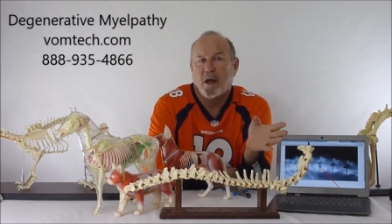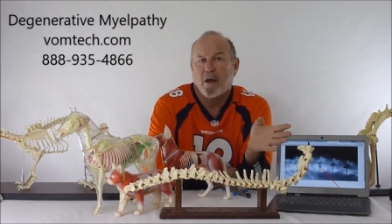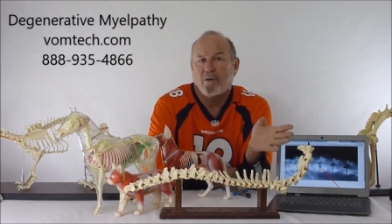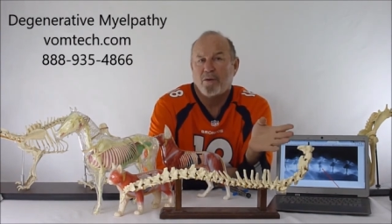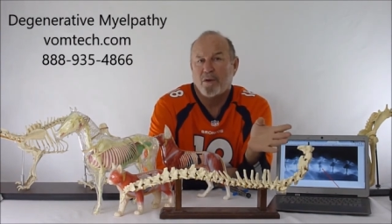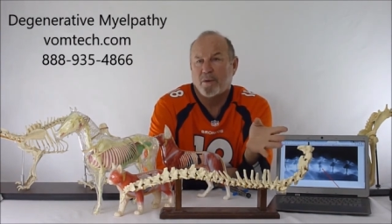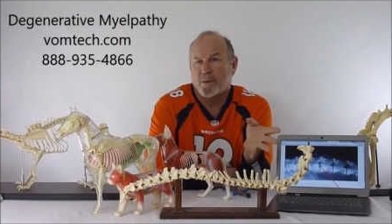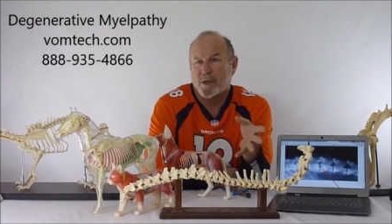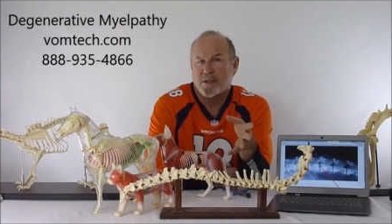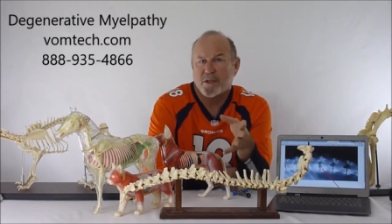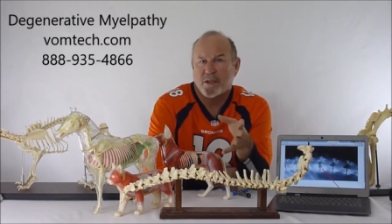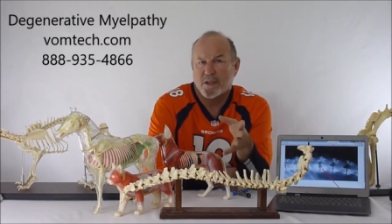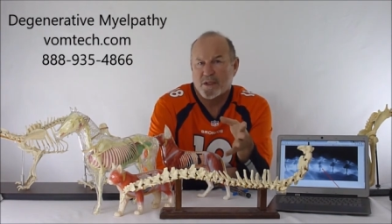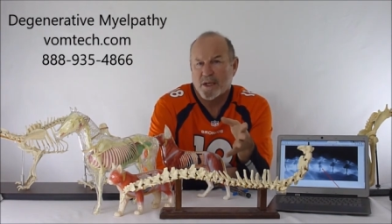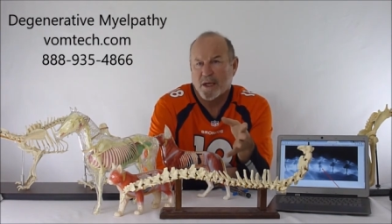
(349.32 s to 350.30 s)
through the rest
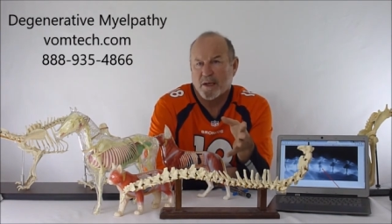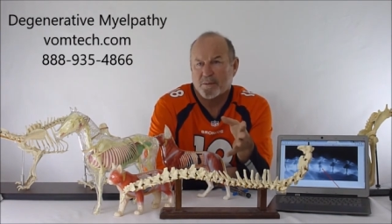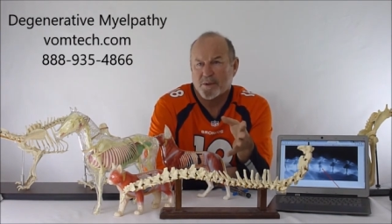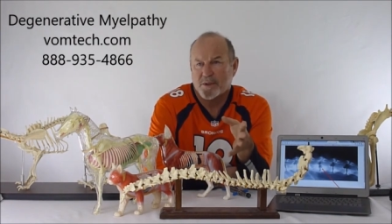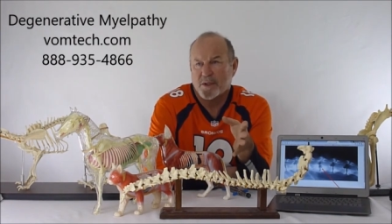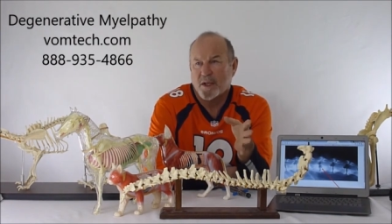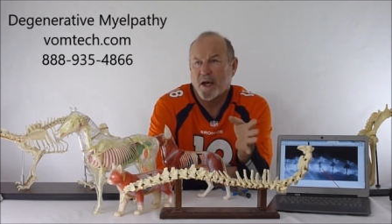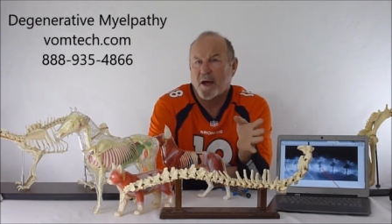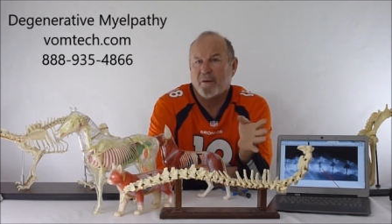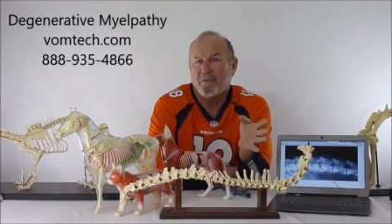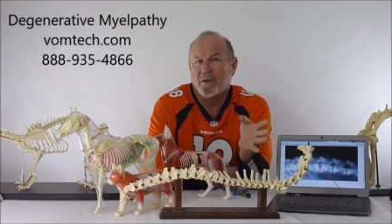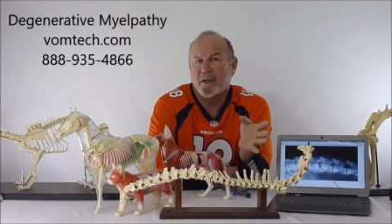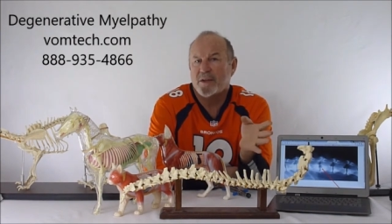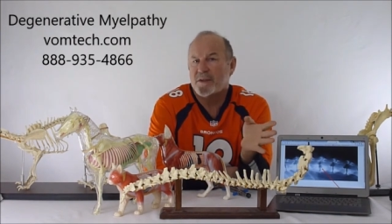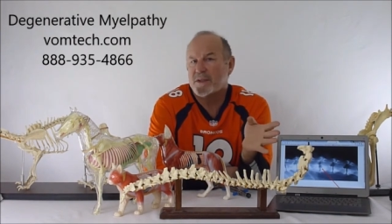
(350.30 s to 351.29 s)
of this animal's life
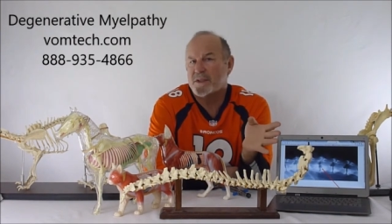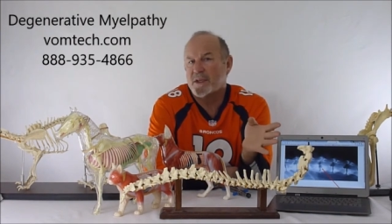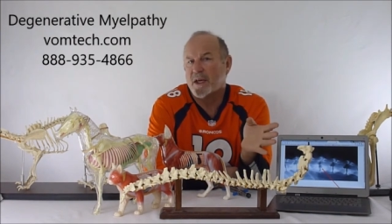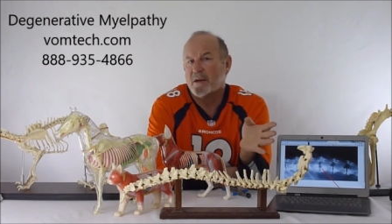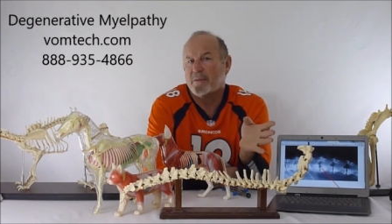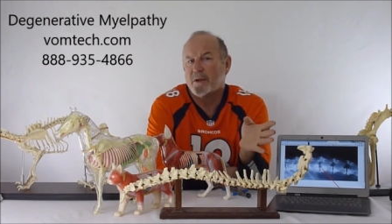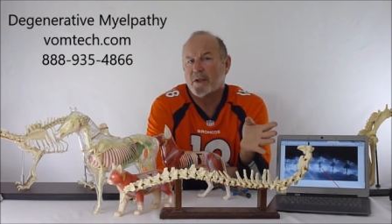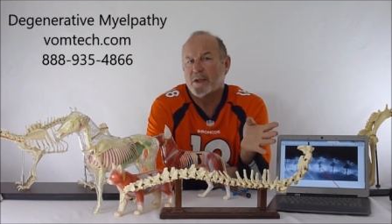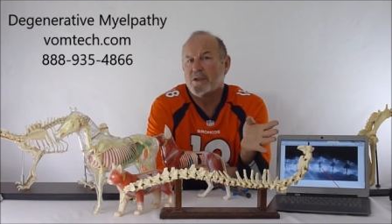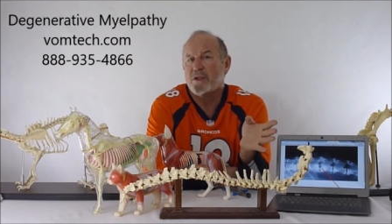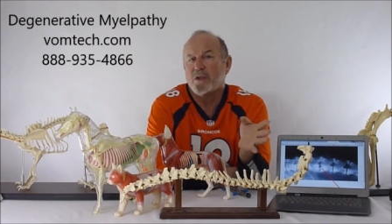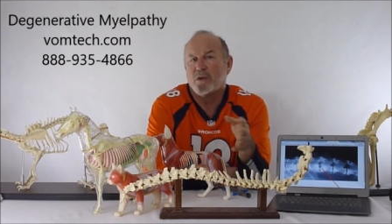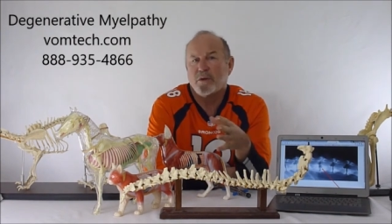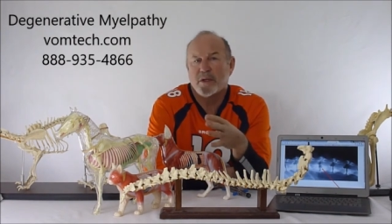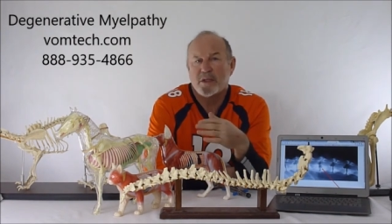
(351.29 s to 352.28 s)
and get this animal
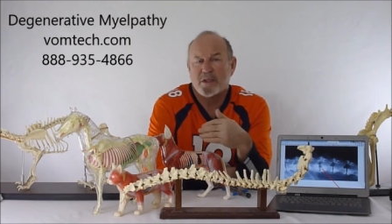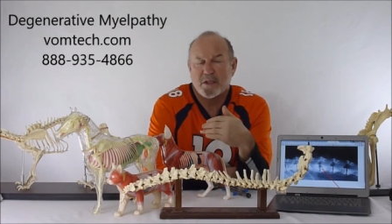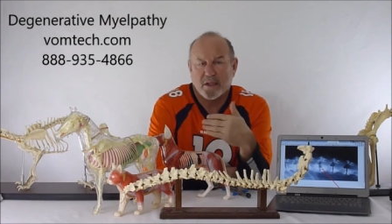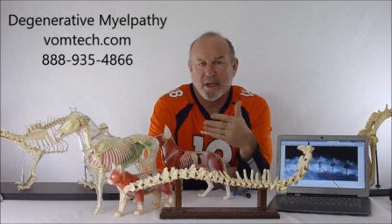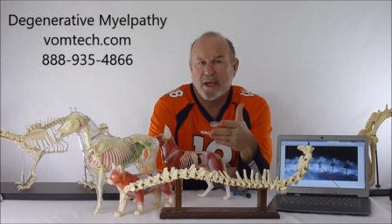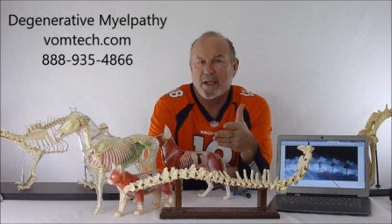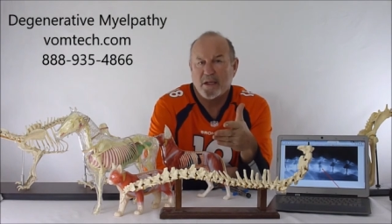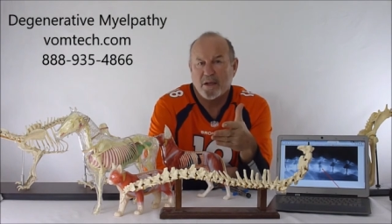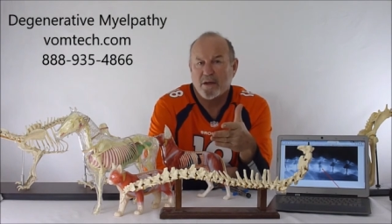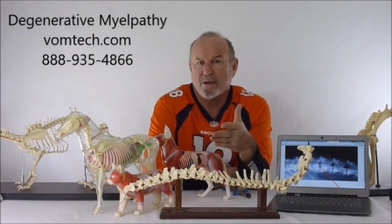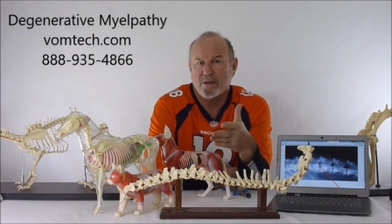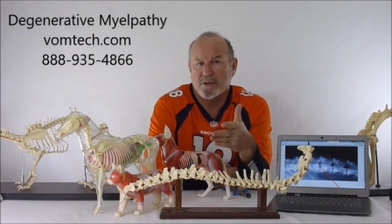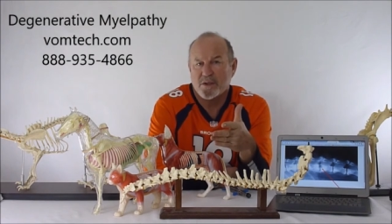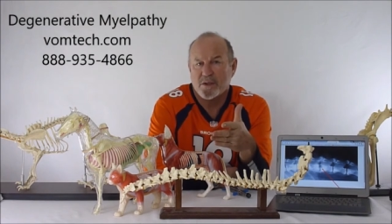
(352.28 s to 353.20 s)
into its late years,